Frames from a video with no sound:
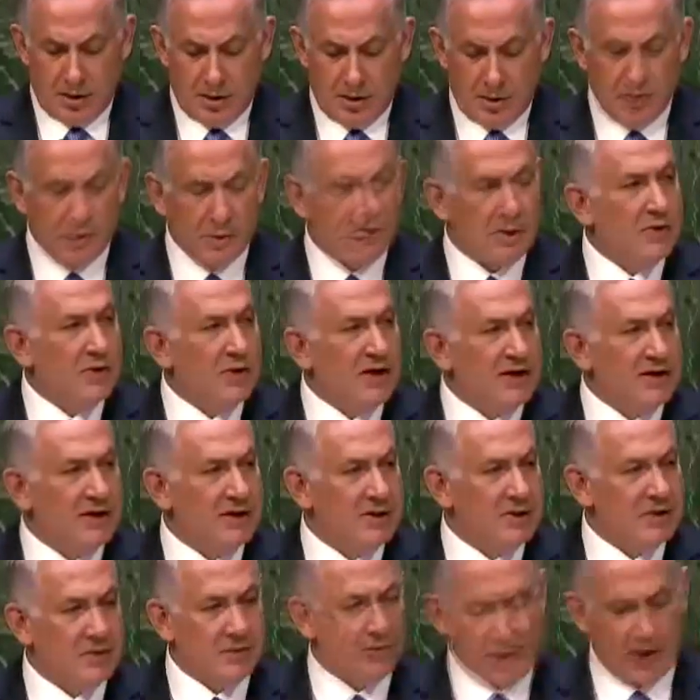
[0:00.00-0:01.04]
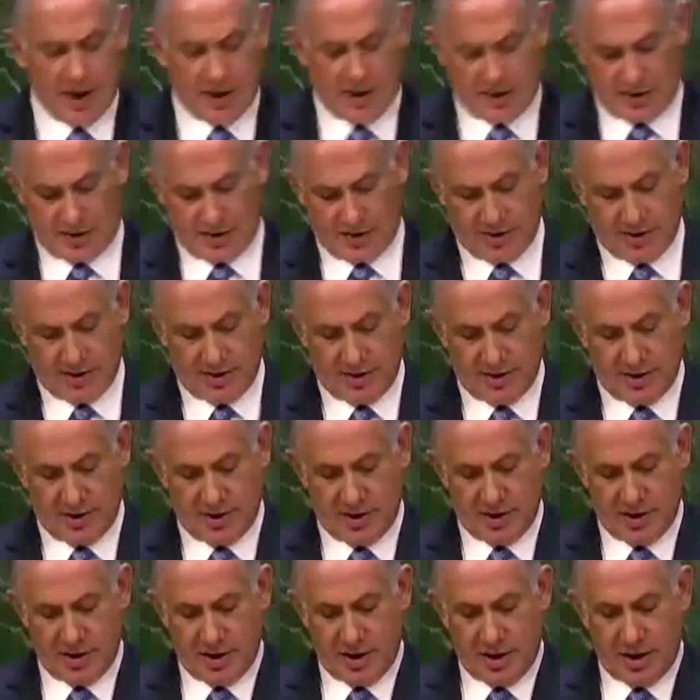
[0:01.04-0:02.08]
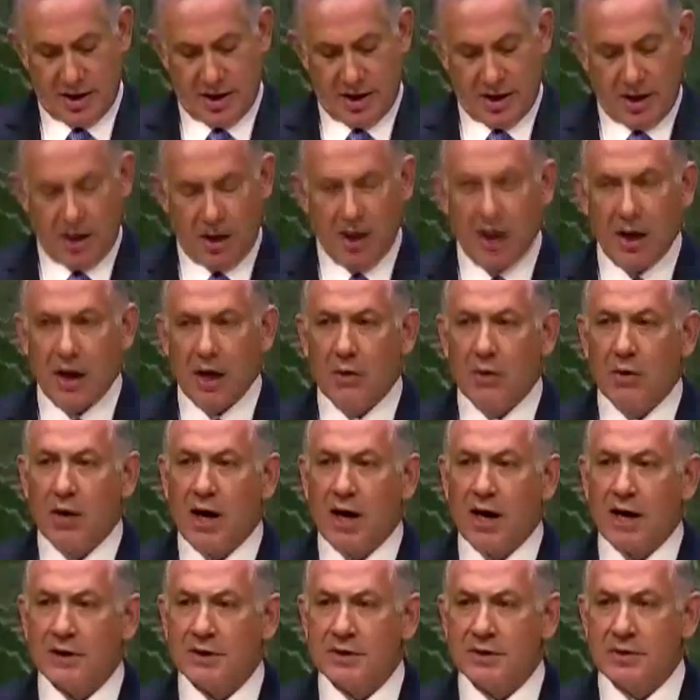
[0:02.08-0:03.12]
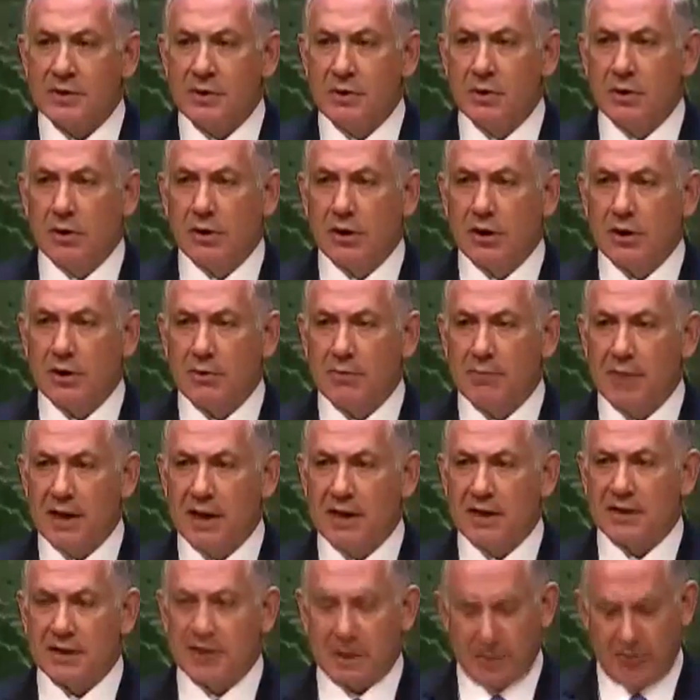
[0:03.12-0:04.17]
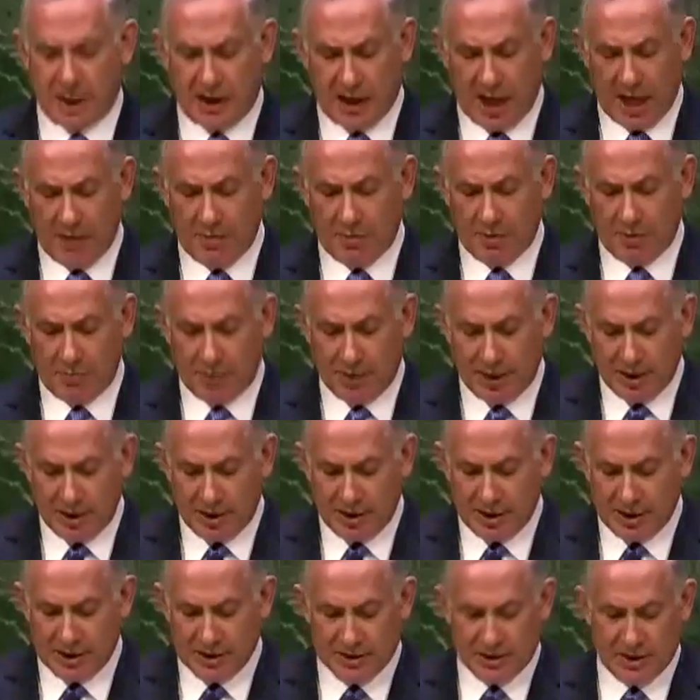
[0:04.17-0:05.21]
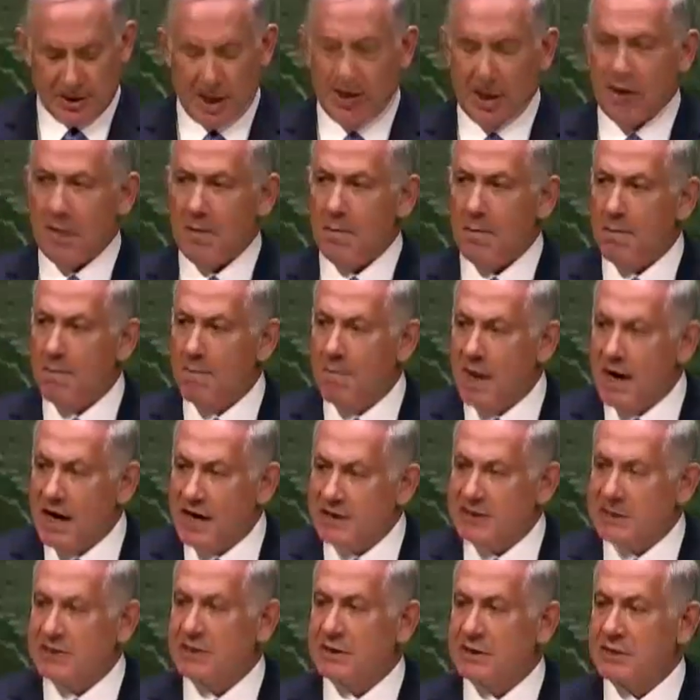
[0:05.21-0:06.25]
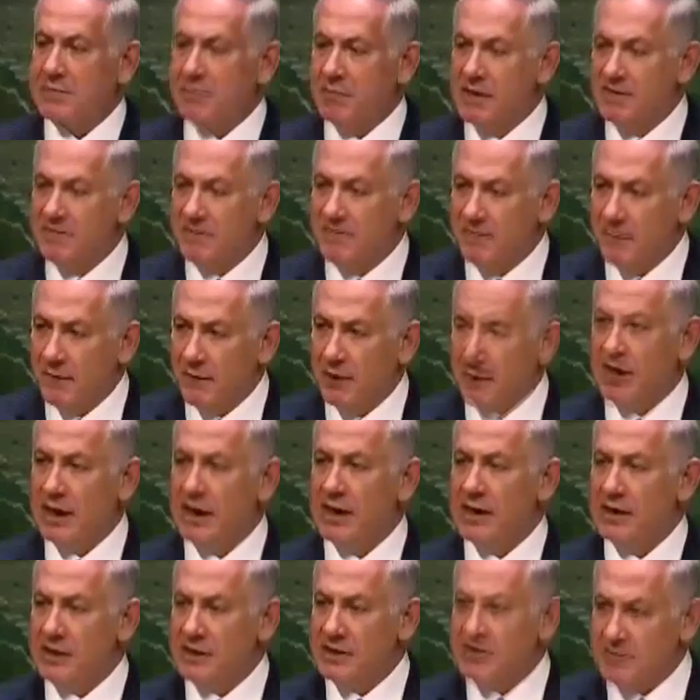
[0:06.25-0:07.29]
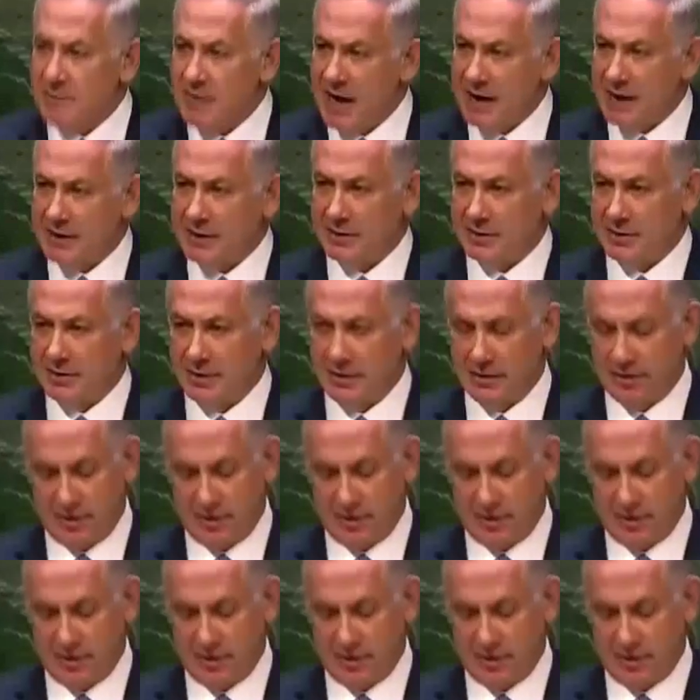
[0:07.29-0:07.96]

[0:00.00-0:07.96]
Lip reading: to address this threat. Iran's nuclear military capabilities must be fully dismantled.